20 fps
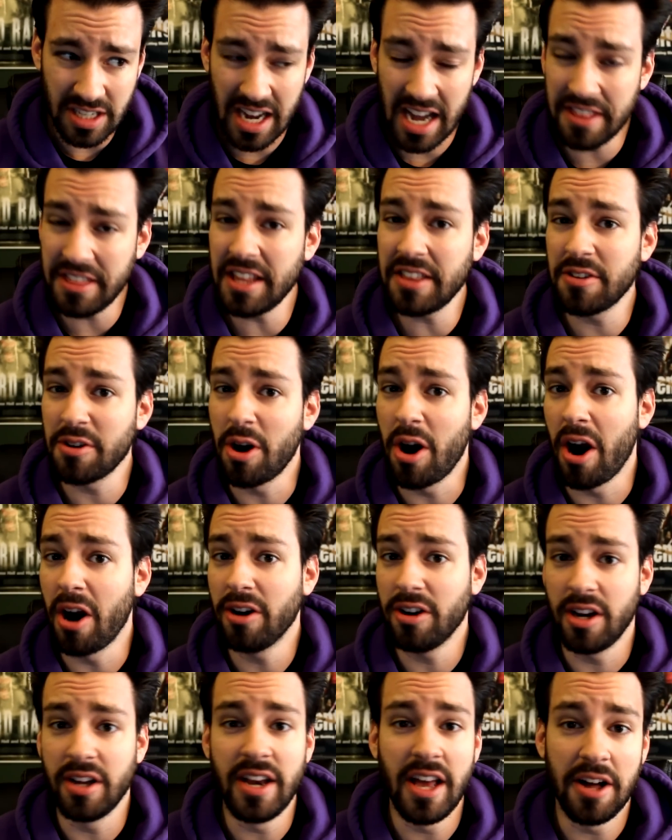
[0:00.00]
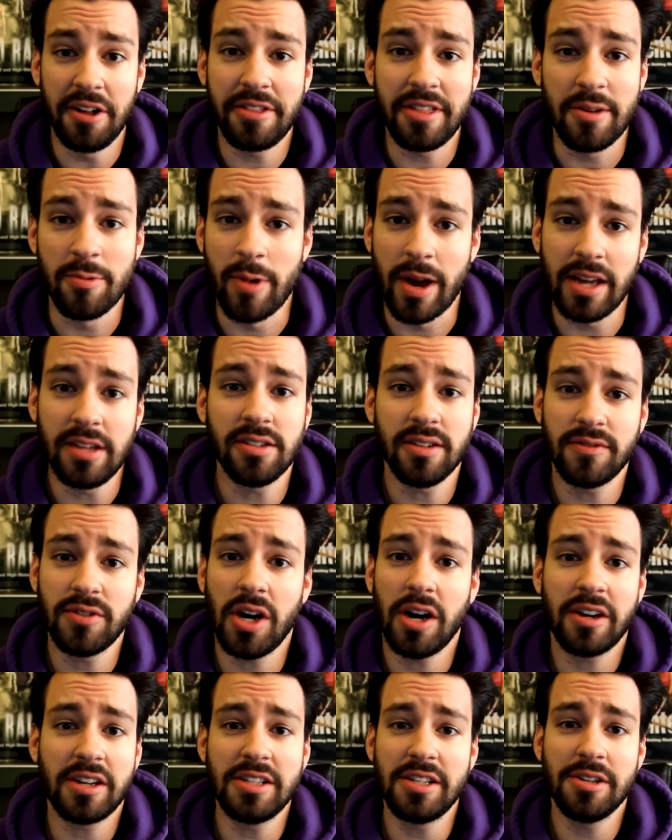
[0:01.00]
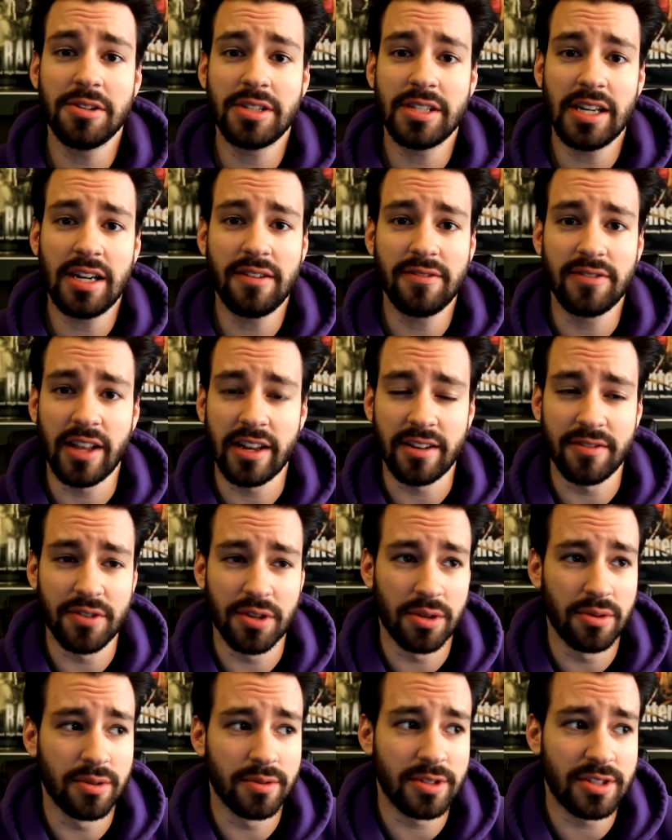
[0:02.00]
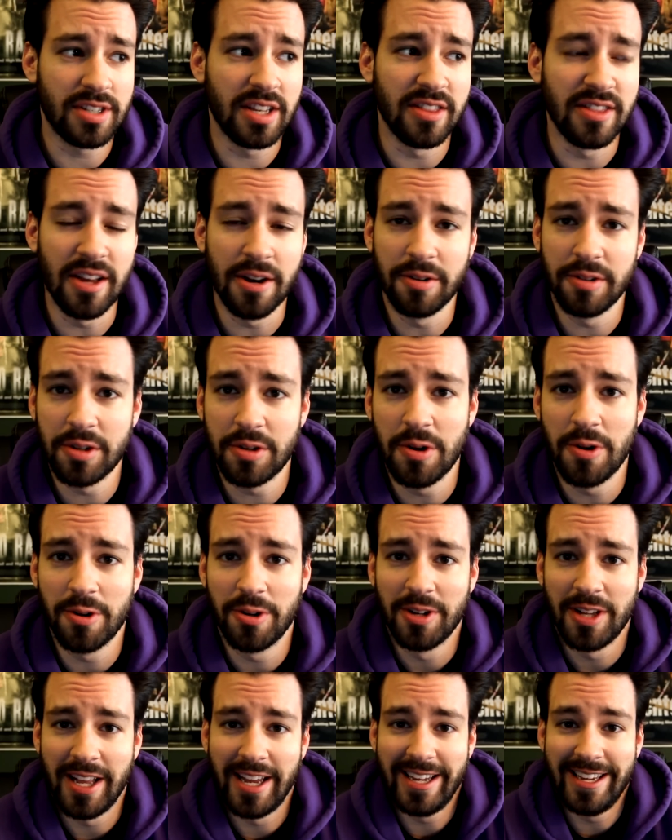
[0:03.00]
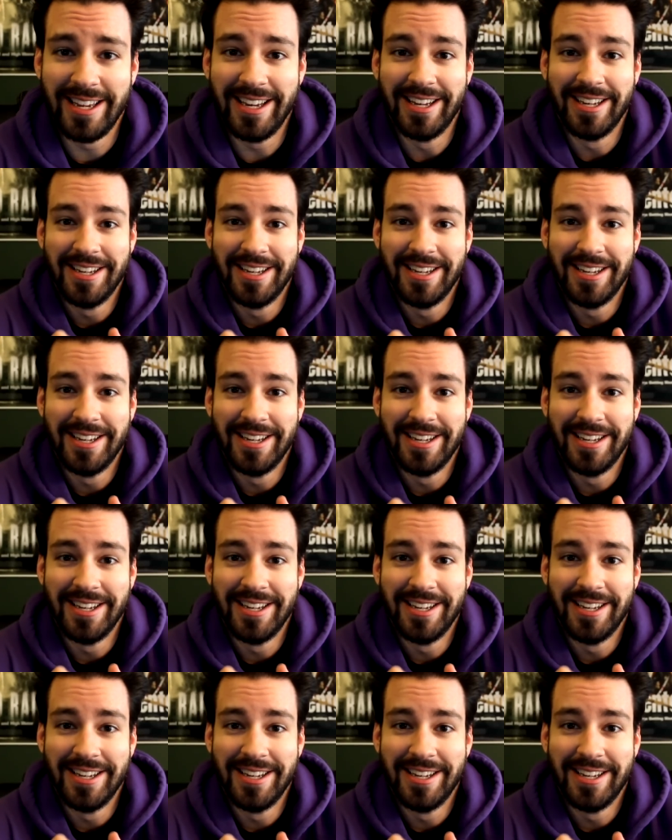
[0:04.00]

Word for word: I think there are unhealthy ways of talking to yourself. Like if you're sitting there in the corner like,